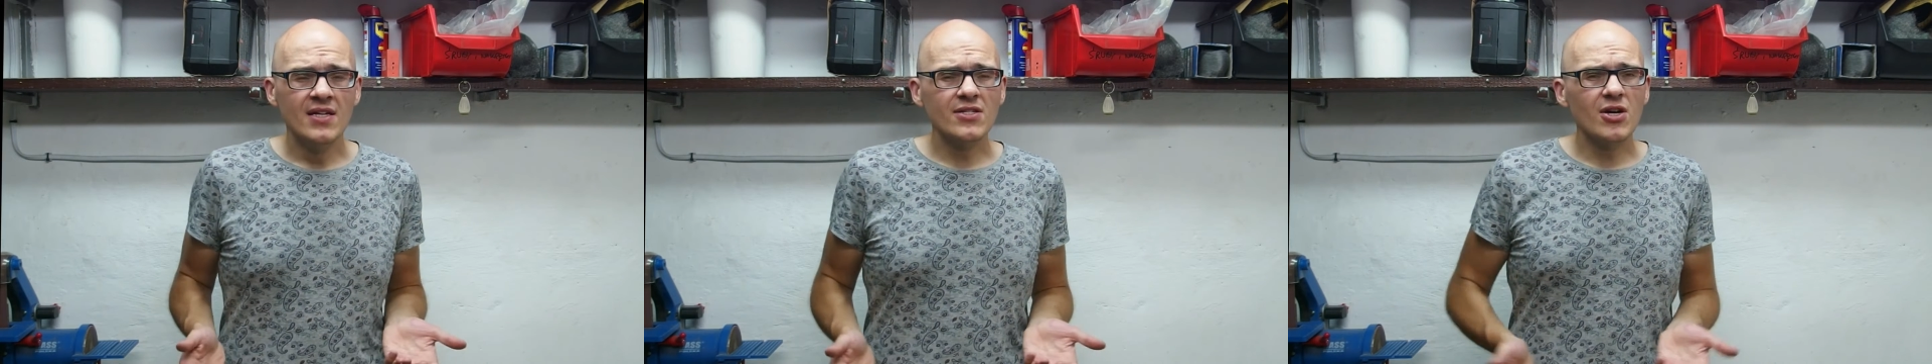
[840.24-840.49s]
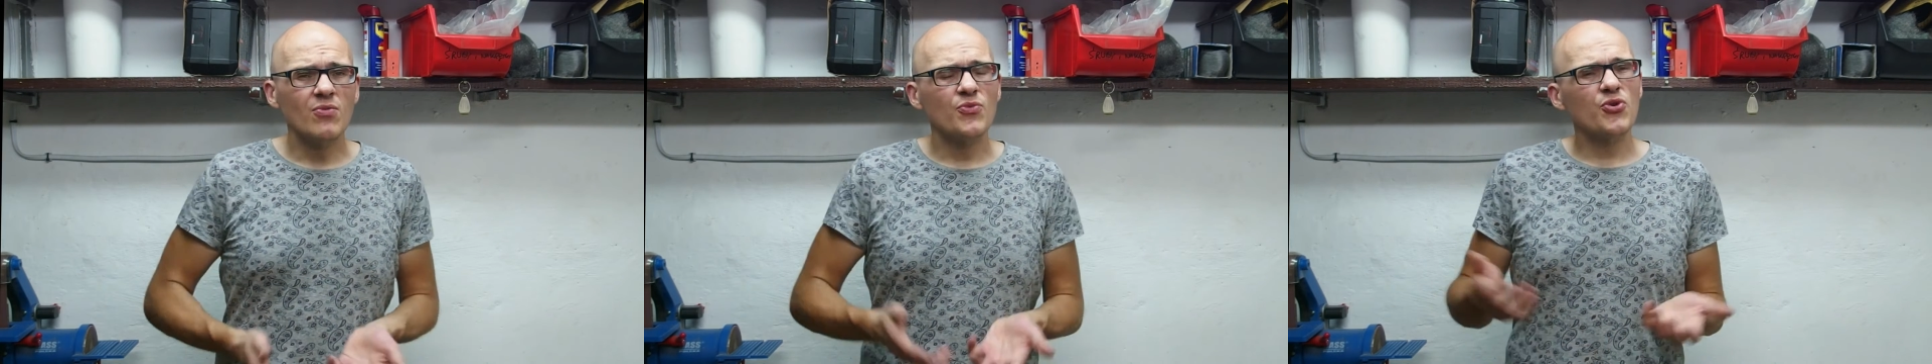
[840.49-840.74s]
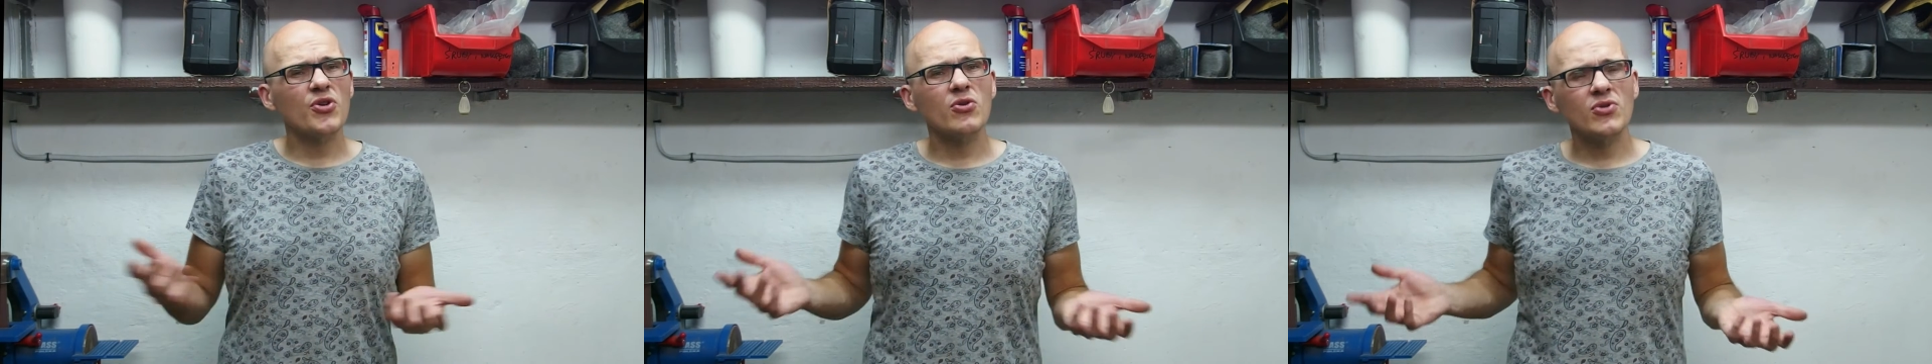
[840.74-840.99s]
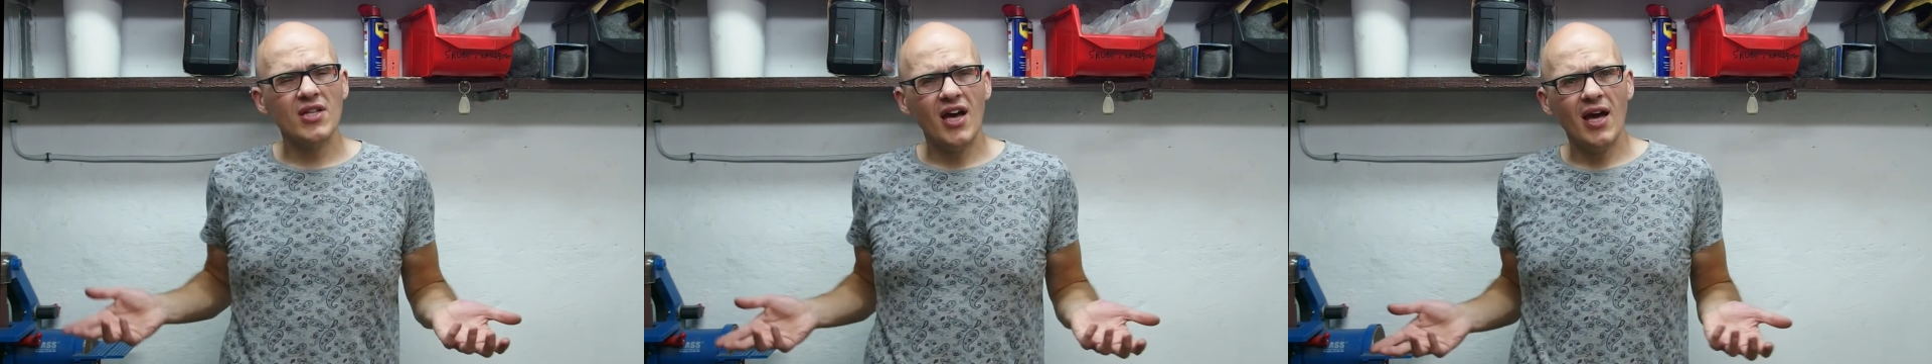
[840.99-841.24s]
So, during
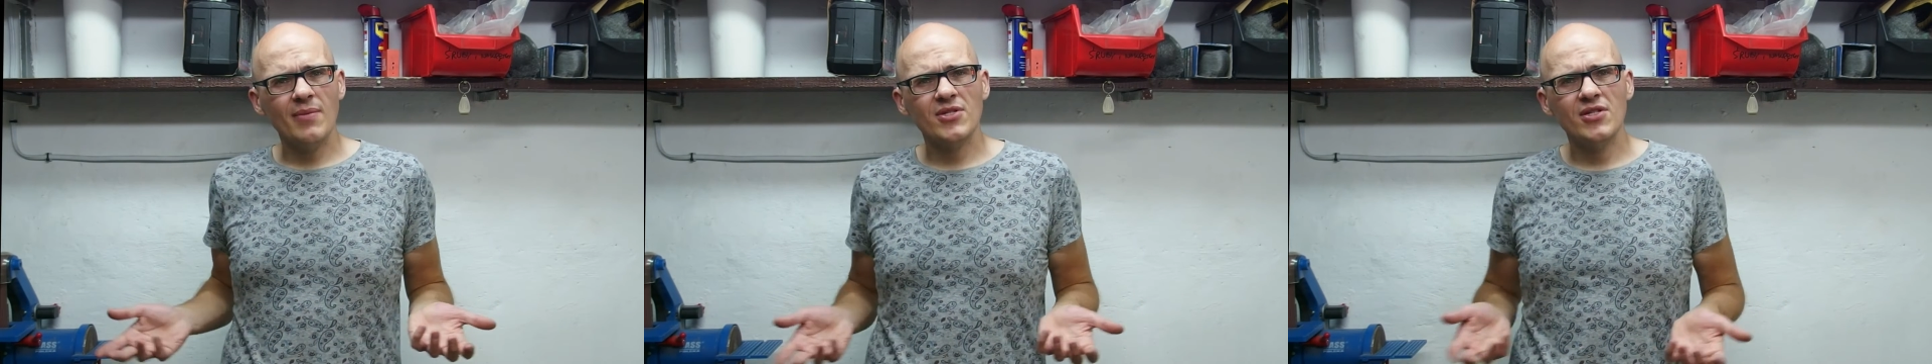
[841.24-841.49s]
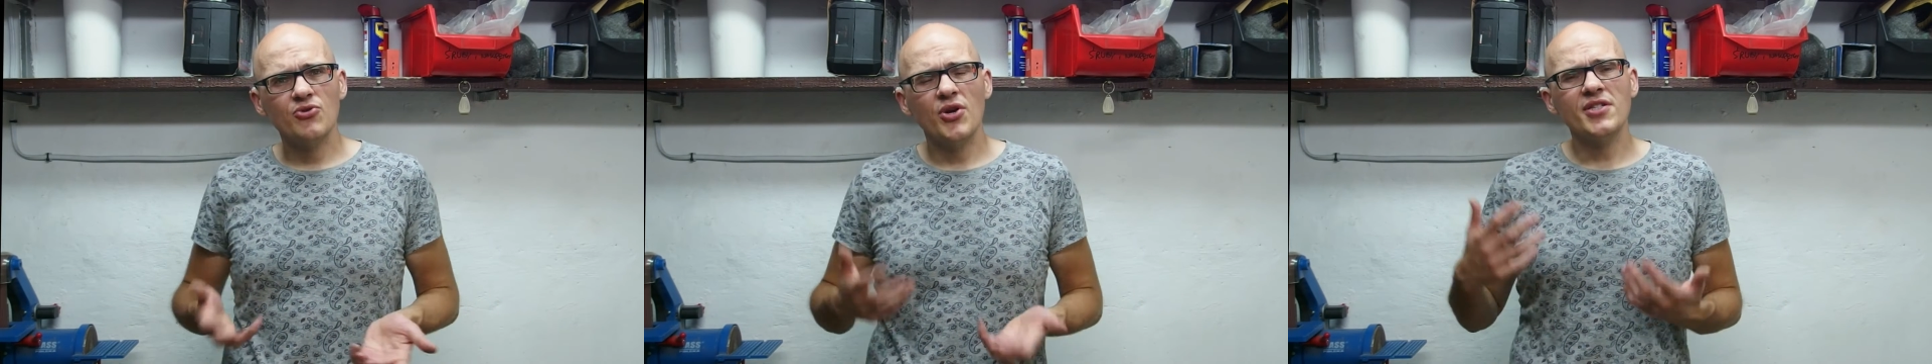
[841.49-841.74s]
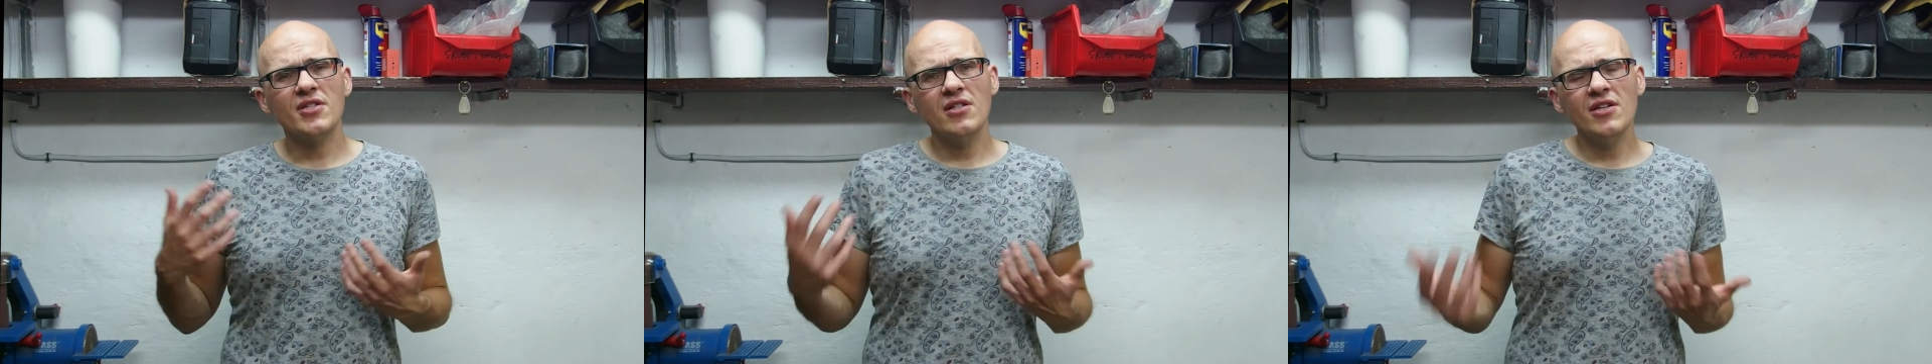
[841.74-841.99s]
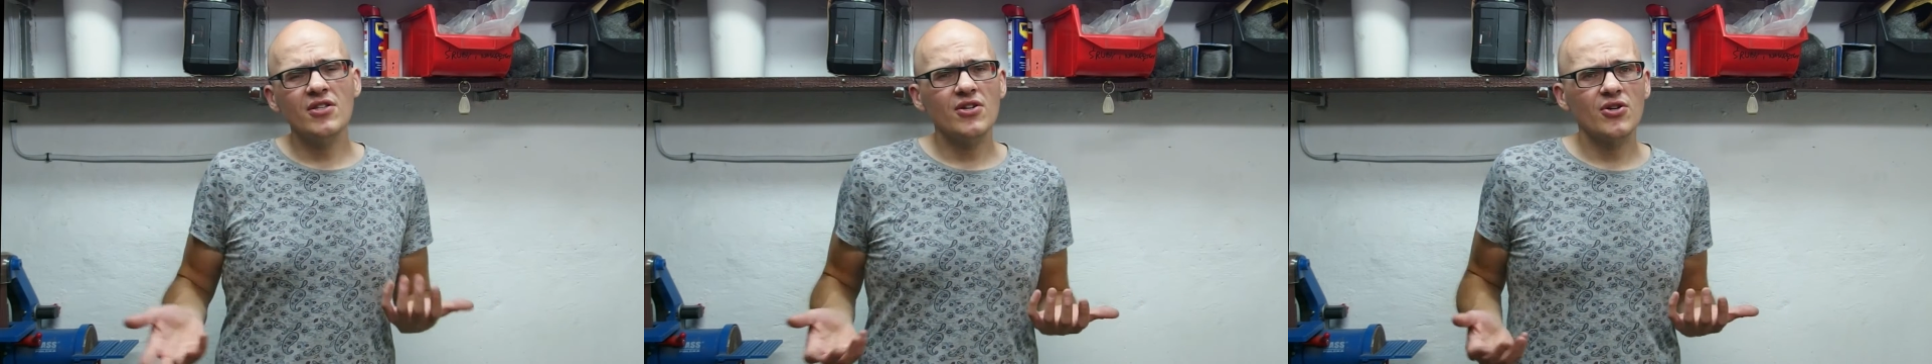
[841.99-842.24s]
those times, the race
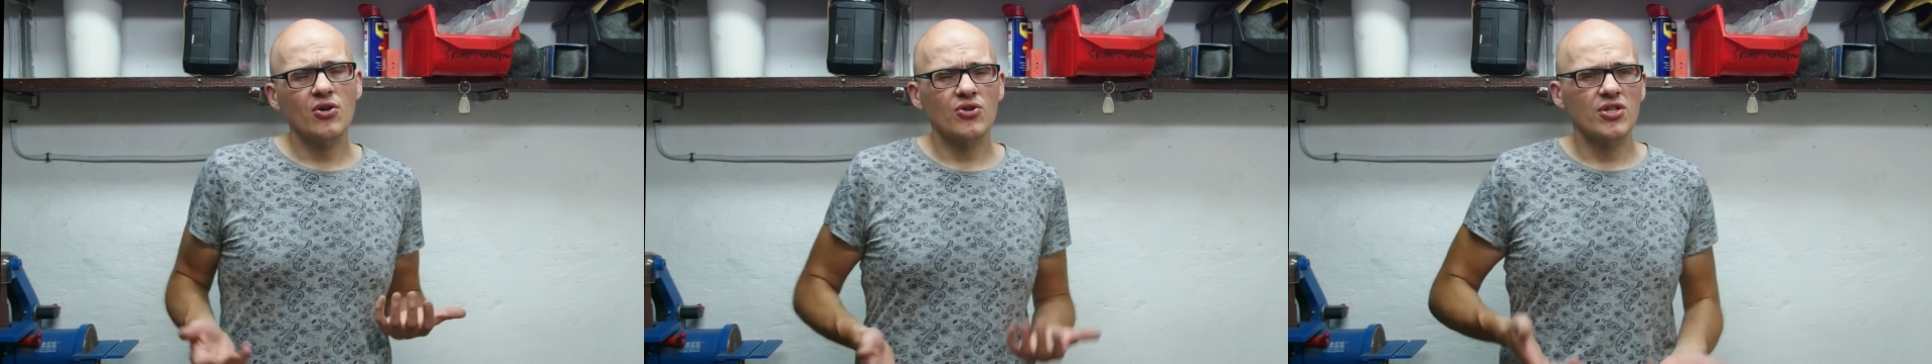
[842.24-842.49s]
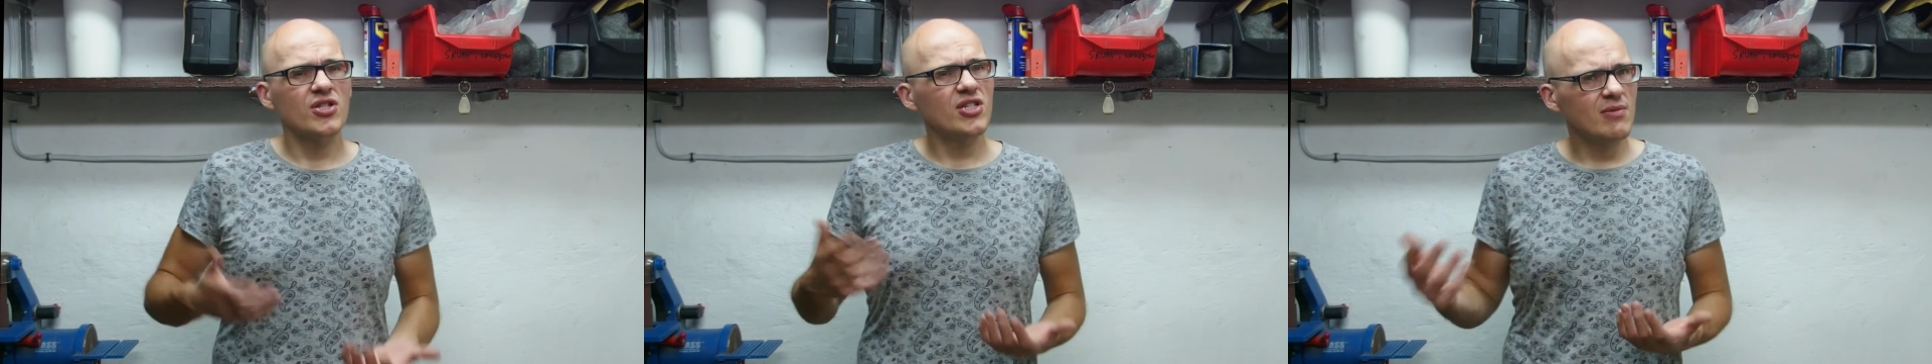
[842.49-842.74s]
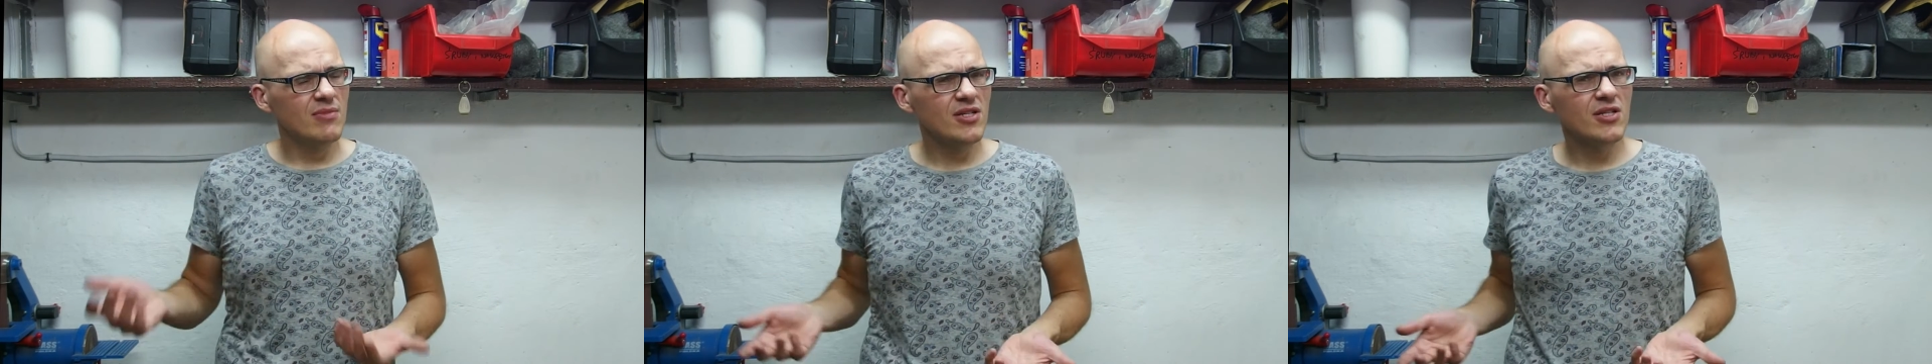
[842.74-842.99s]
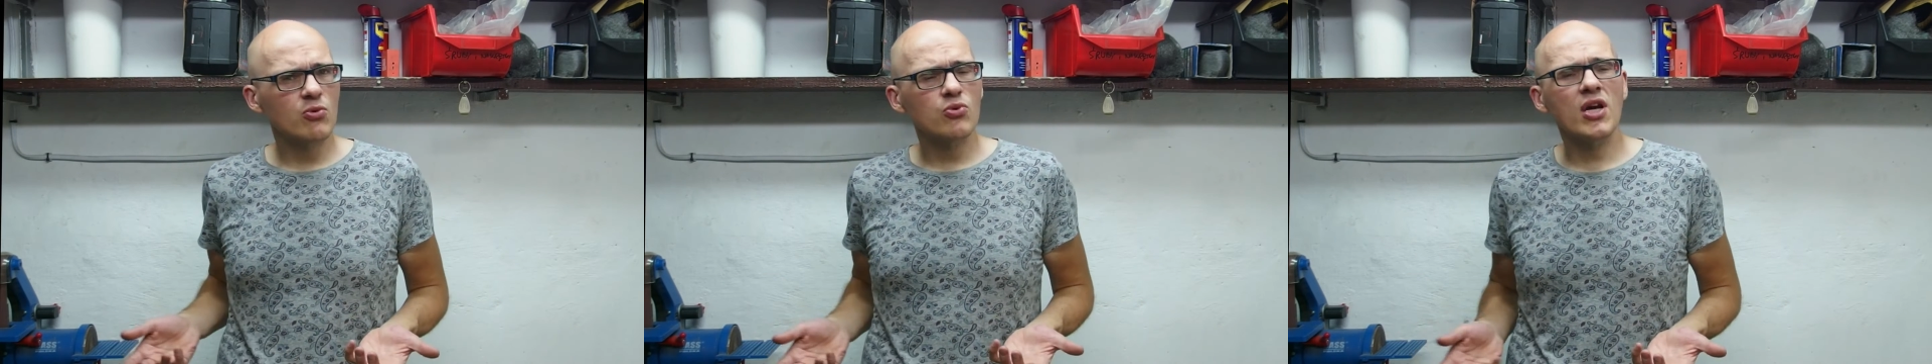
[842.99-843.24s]
leader or the team
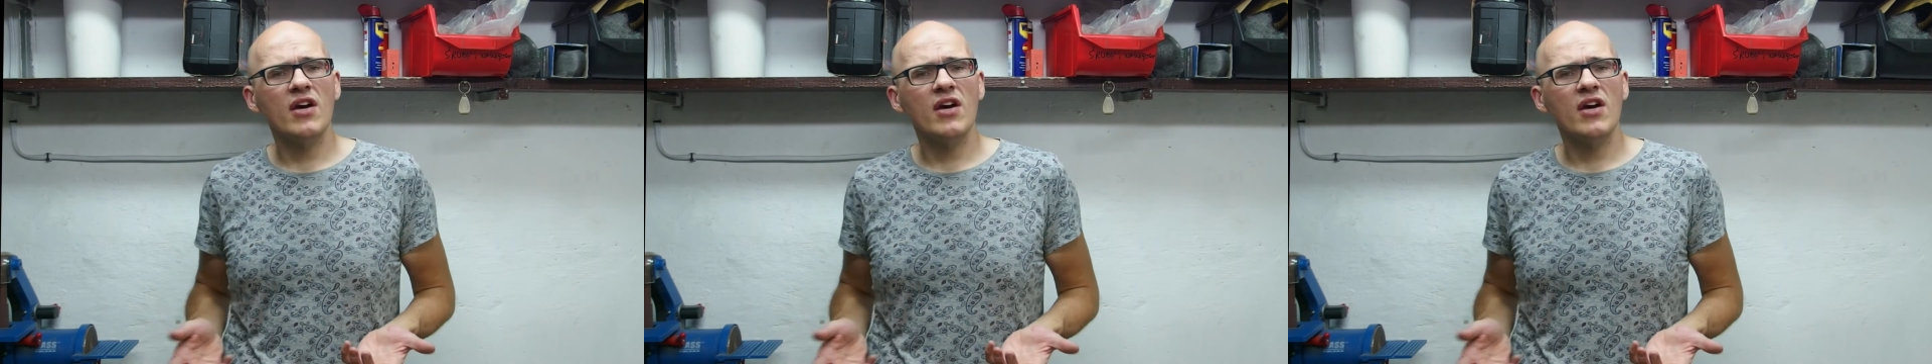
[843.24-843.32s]
leader would